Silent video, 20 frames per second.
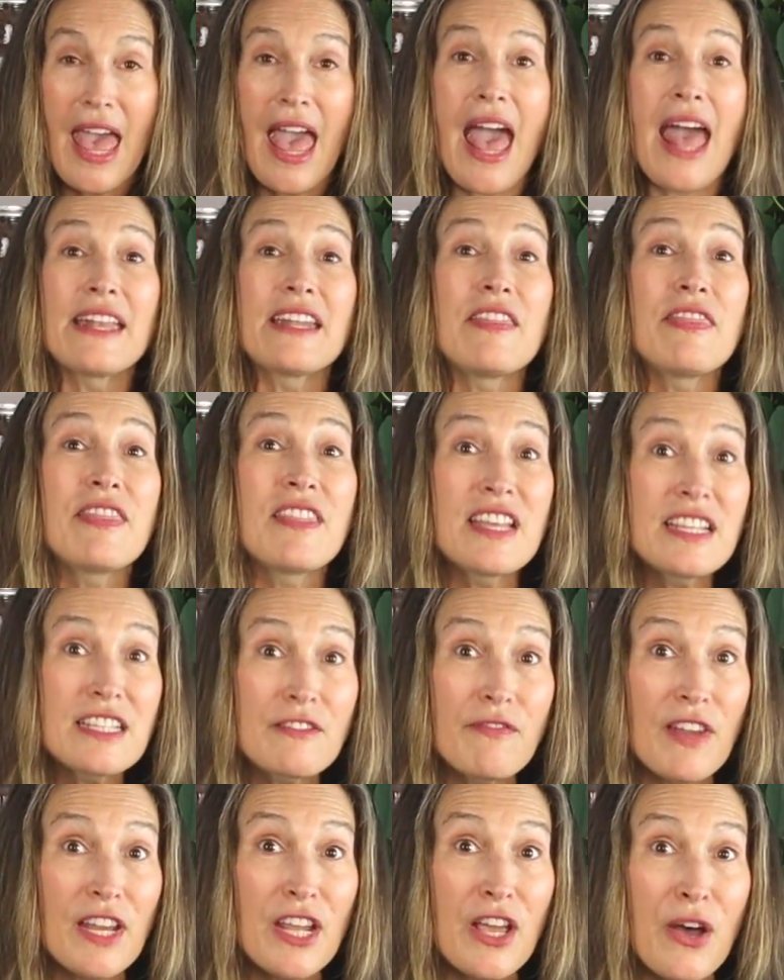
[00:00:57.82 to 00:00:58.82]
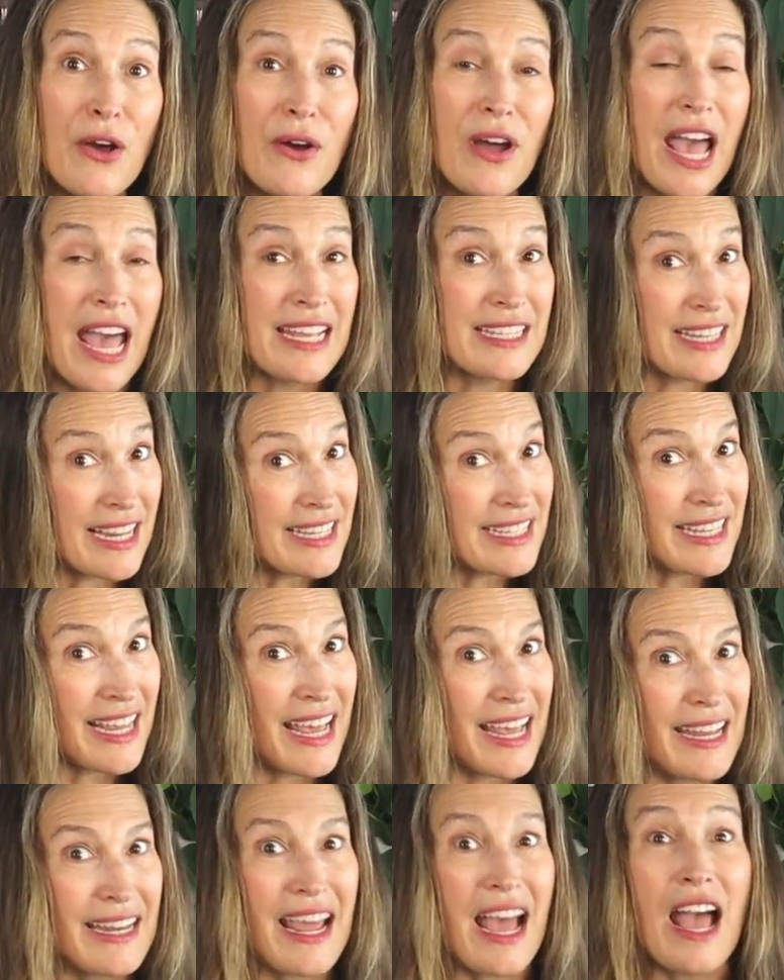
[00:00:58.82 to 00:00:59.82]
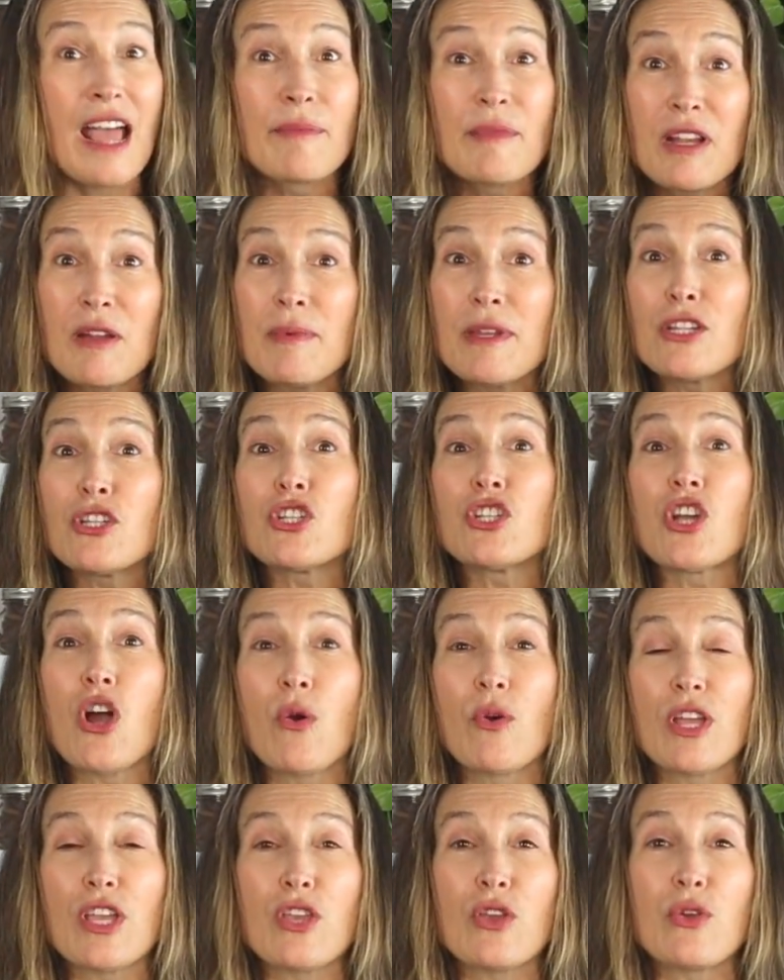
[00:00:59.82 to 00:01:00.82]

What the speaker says: And in this video, as I said, I'm going to be showing